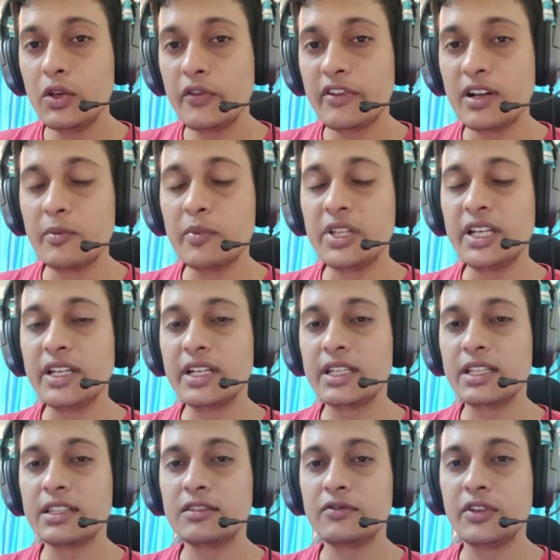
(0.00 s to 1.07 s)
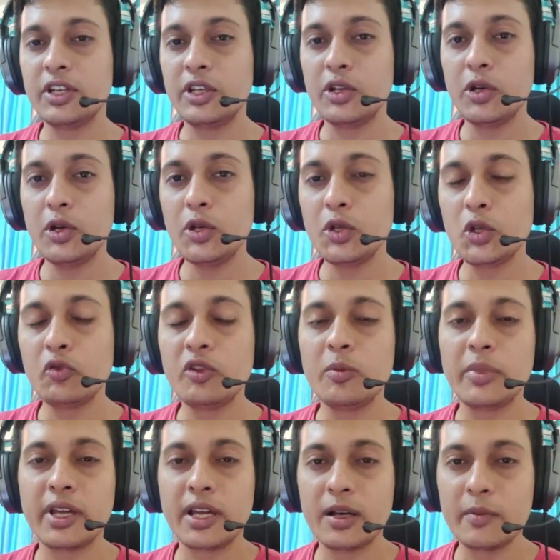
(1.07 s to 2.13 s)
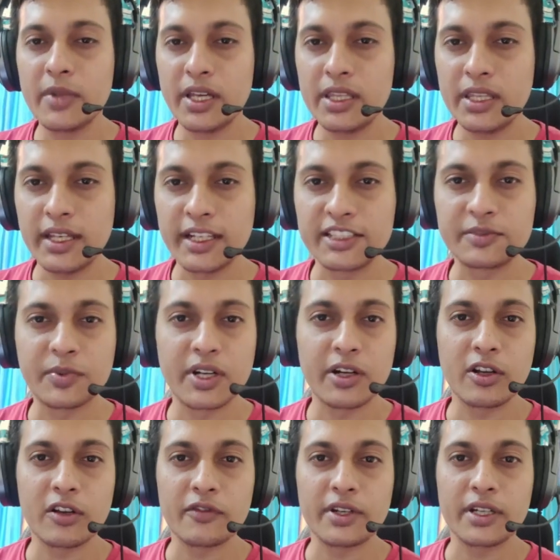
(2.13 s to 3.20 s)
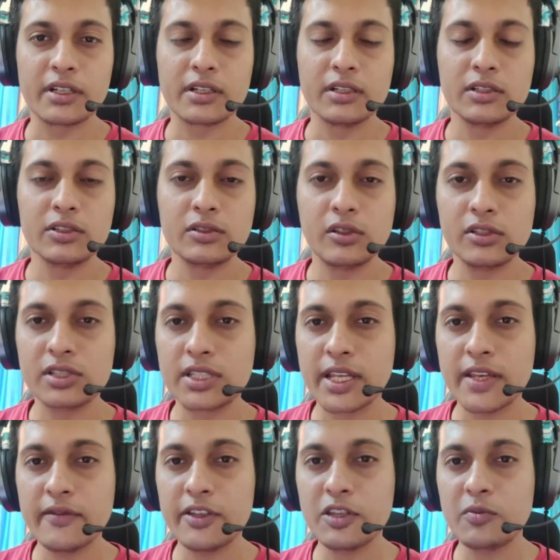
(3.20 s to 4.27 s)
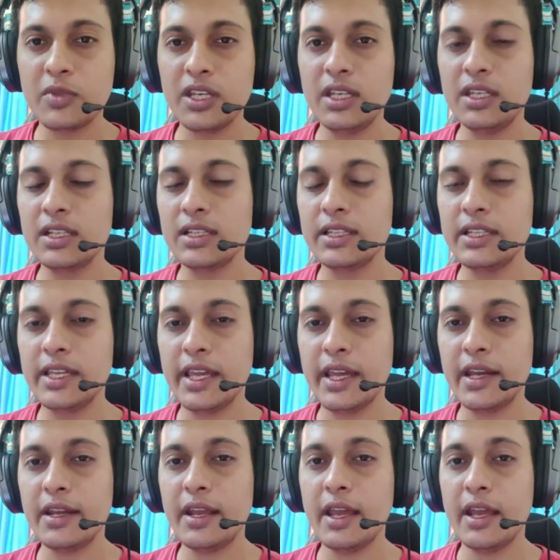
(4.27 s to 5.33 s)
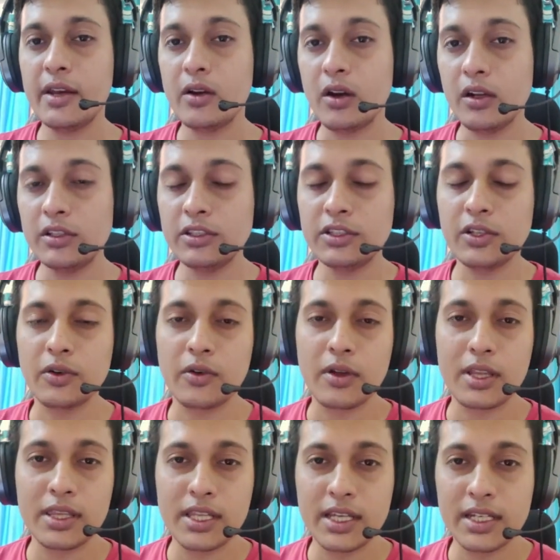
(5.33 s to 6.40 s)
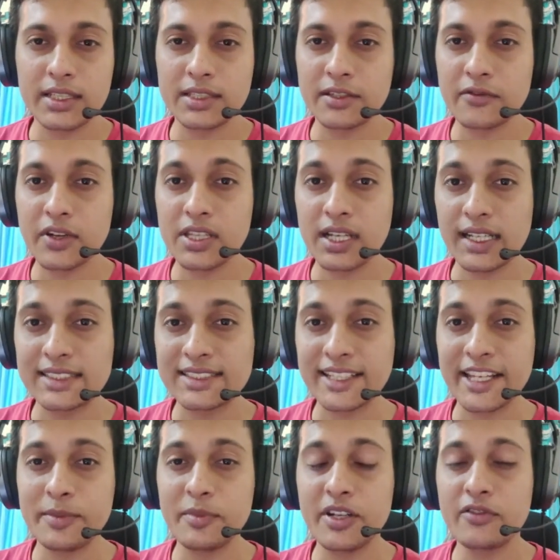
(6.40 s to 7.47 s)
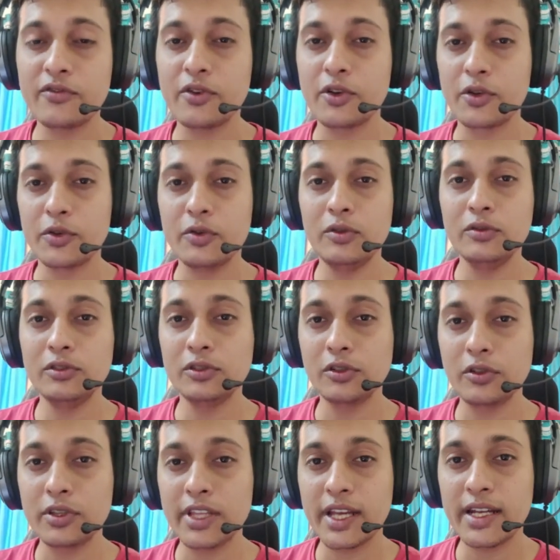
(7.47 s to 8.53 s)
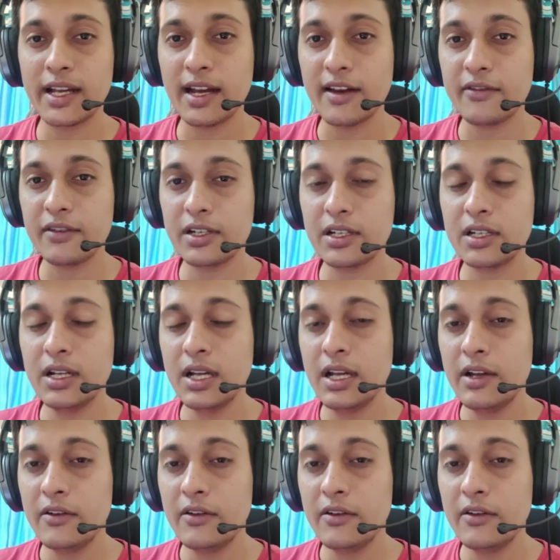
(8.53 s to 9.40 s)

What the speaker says: you've completed this video, you will become an expert of it. So stay with me till the end, and also there is a one assignment for you so that after